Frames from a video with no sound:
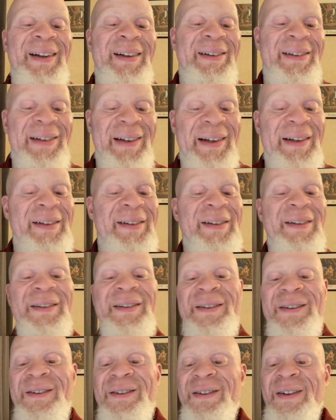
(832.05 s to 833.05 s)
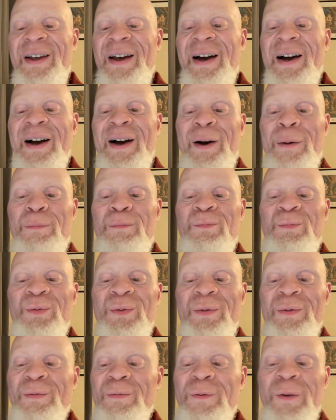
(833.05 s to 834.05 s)
Links for
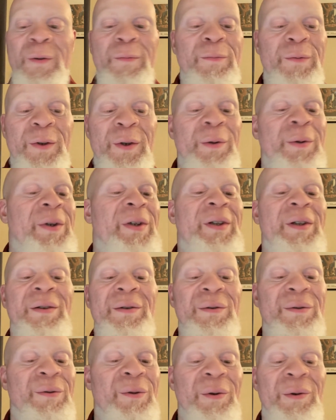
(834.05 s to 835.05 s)
viewing and